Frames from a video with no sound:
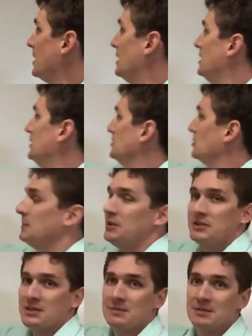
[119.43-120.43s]
Uh, they're going to be
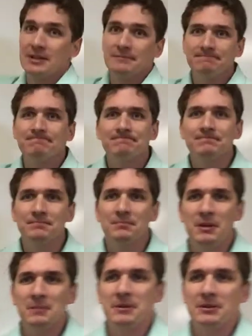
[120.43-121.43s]
on the same side.
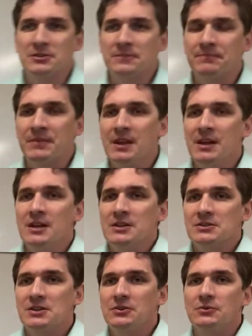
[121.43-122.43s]
Big picture.
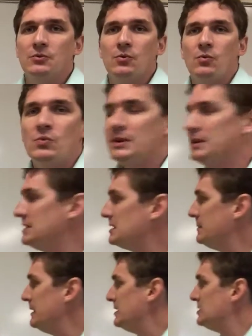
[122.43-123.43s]
So, what is
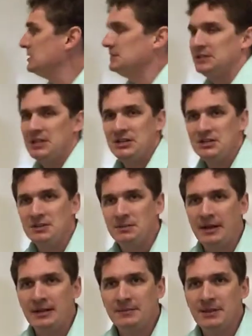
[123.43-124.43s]
the major limitation of the
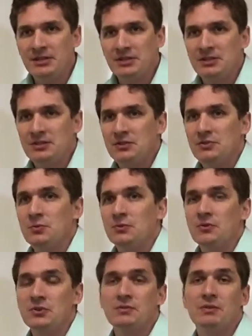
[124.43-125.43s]
Platinum H2? Well,
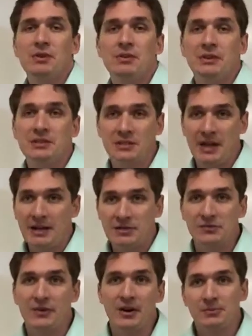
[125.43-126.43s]
first of all, this
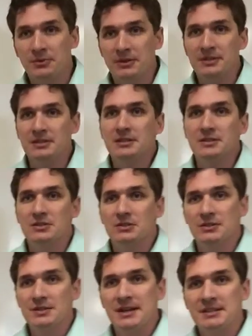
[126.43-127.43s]
catches fire pretty easily. So
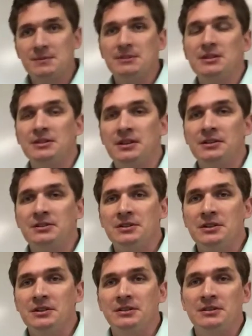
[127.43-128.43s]
this has to be done
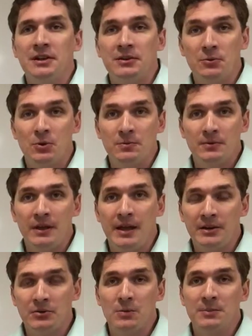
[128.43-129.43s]
underneath an
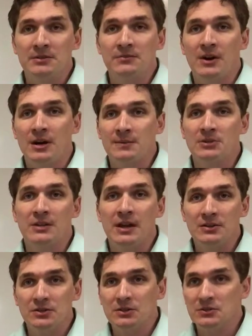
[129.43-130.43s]
anaerobic environment. You
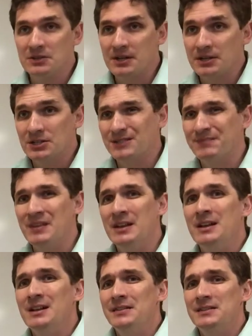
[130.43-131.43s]
can't do this with oxygen.
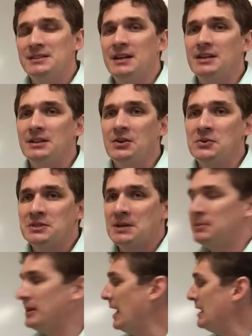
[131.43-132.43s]
The second, though, is
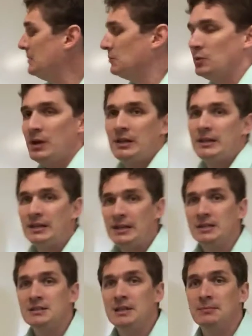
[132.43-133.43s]
that platinum really
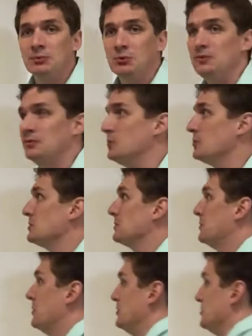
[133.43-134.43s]
is a brute force
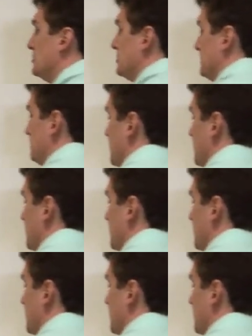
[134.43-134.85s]
approach.